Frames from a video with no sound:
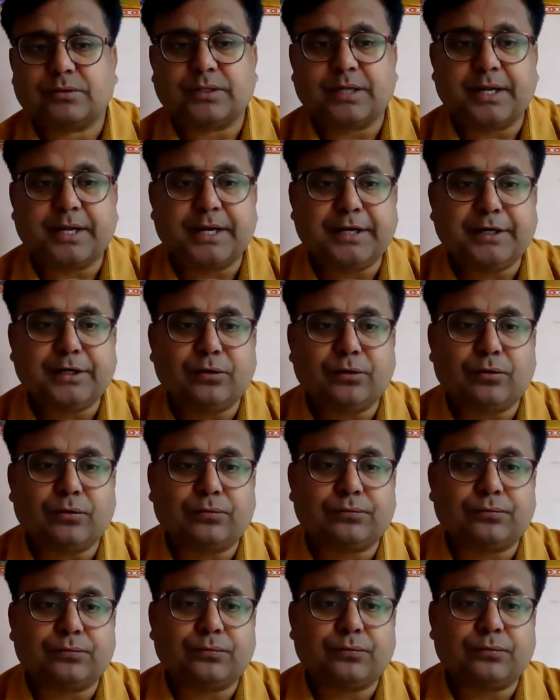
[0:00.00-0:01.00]
the end
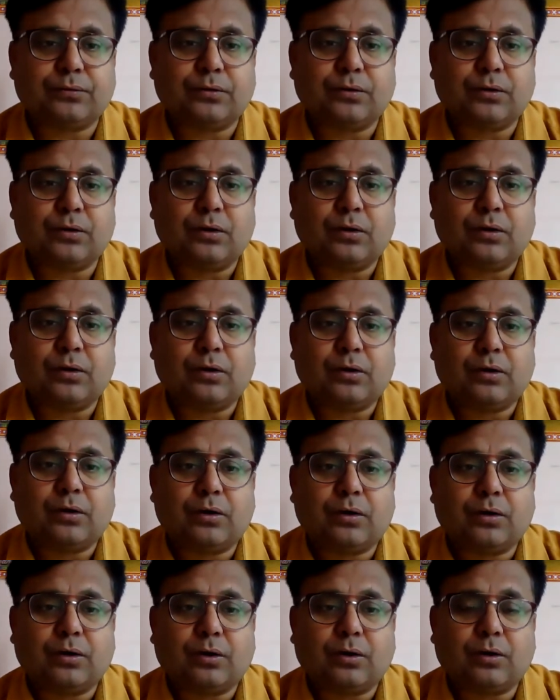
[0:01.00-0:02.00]
of
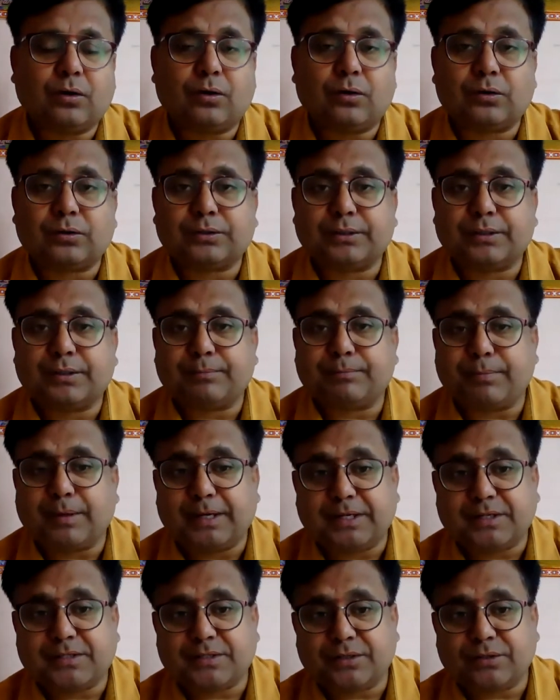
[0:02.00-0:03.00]
or the
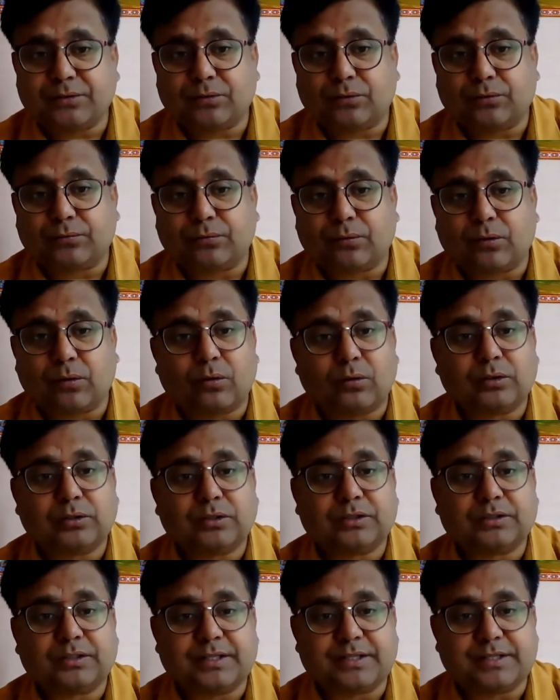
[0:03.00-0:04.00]
perishing of all
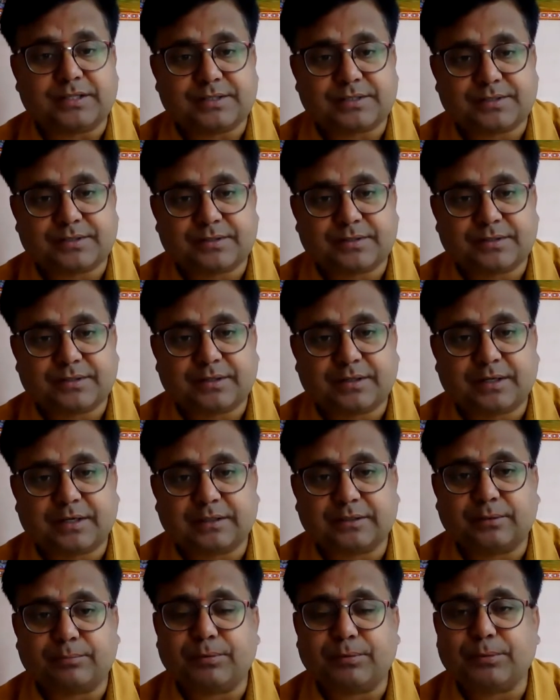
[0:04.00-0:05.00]
the things
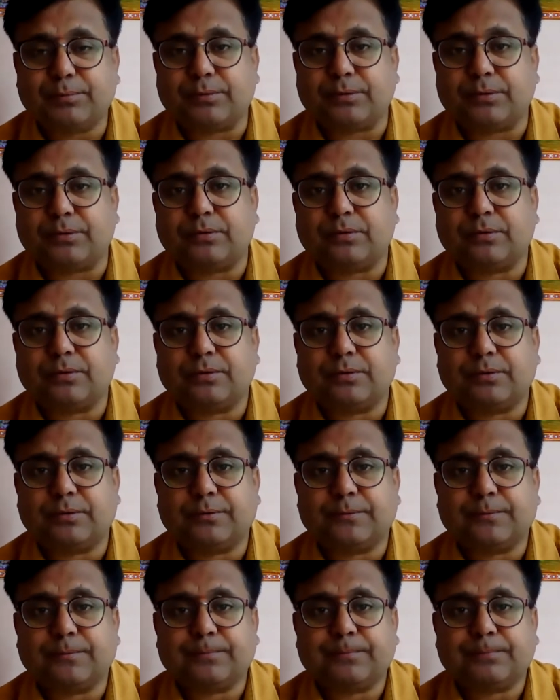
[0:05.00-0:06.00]
and the people
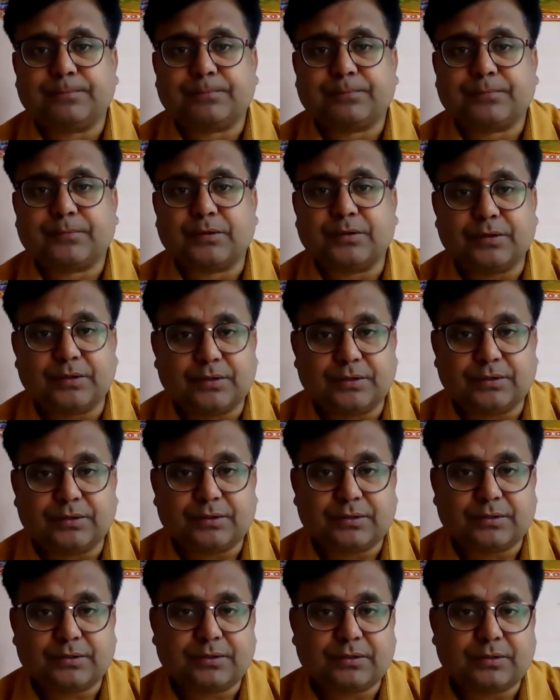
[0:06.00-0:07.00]

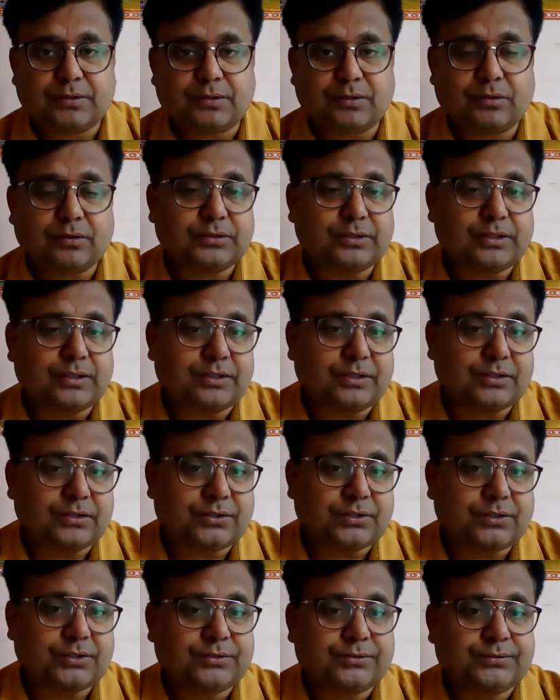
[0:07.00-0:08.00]
here on the
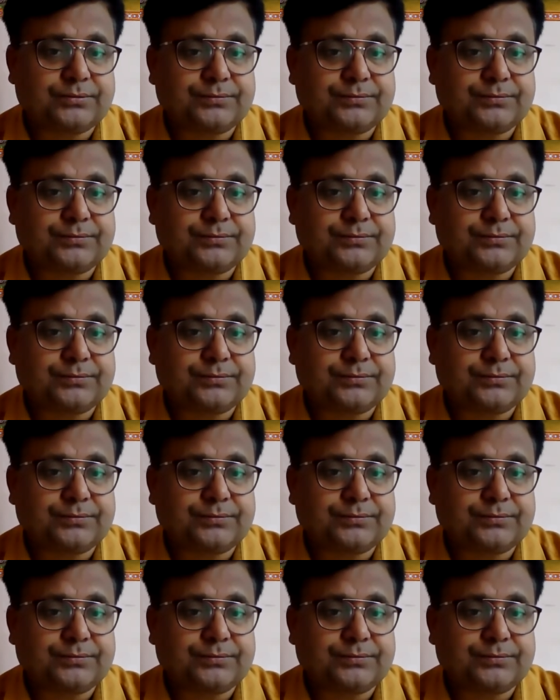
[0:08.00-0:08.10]
earth.